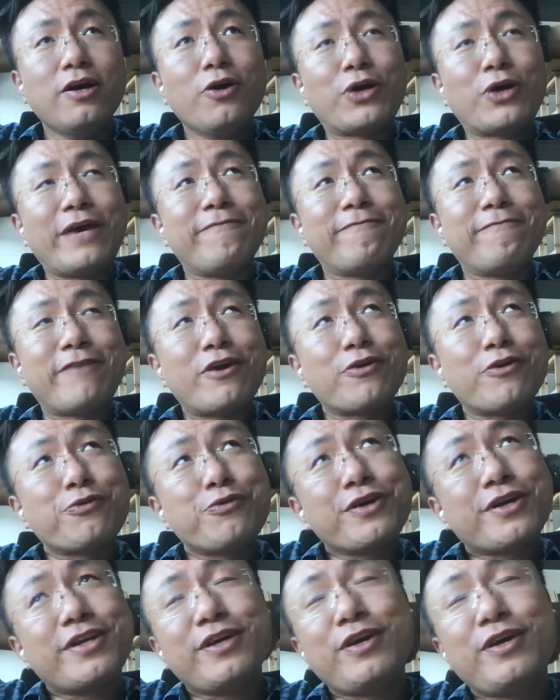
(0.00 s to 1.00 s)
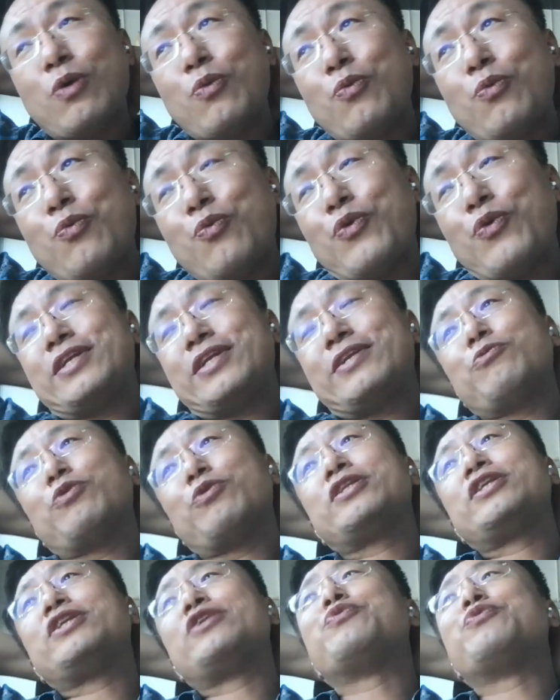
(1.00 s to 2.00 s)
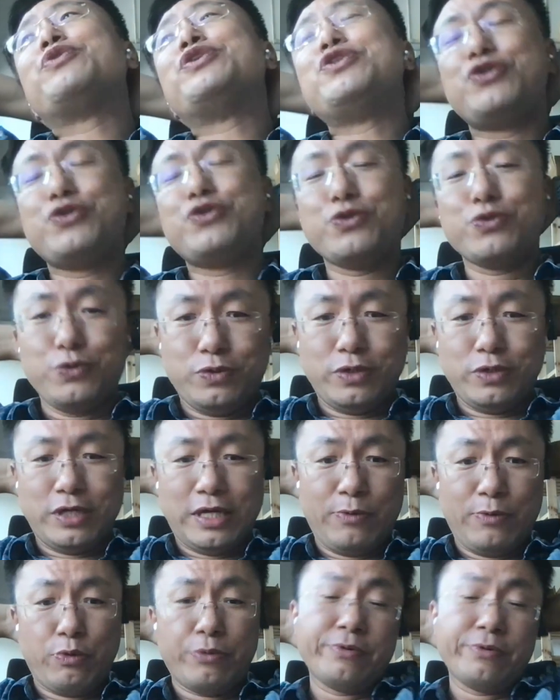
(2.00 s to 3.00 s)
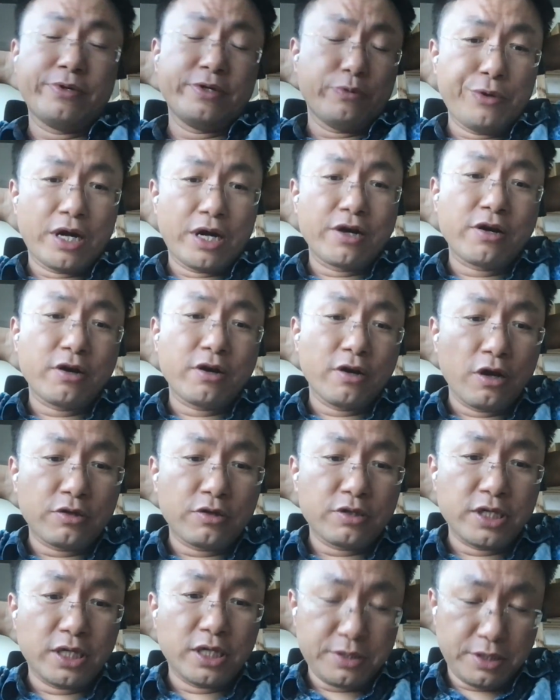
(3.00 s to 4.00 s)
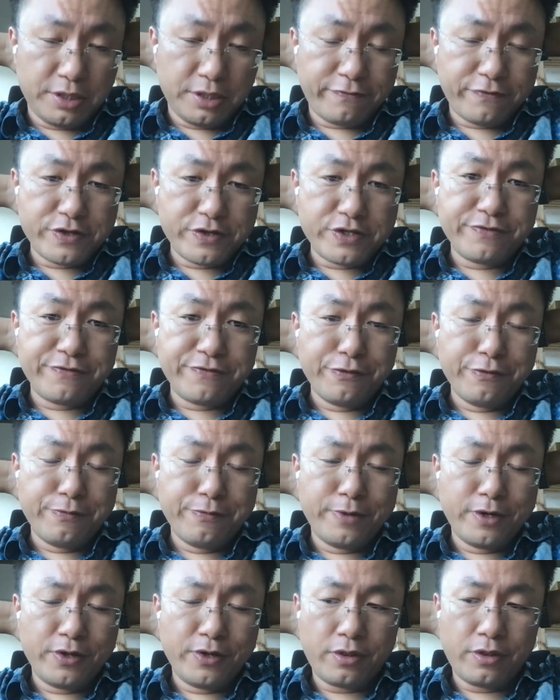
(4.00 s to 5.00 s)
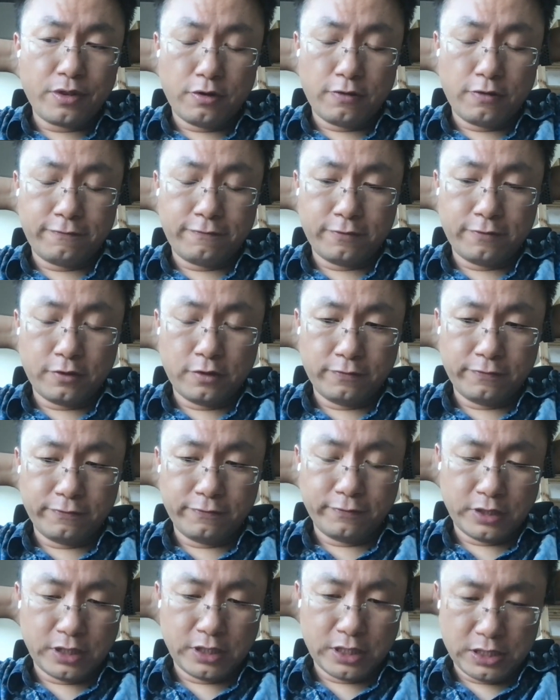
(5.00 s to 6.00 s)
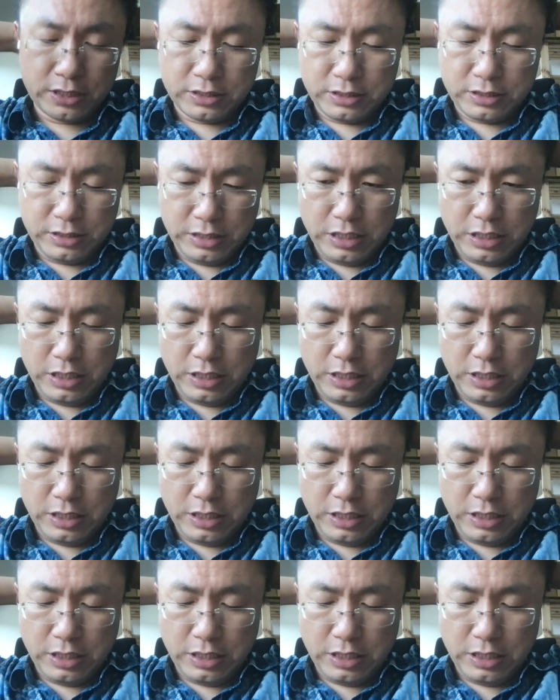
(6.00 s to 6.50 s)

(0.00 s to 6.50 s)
okay, very quickly, what did we do? And we were under lockdown in the first few months of the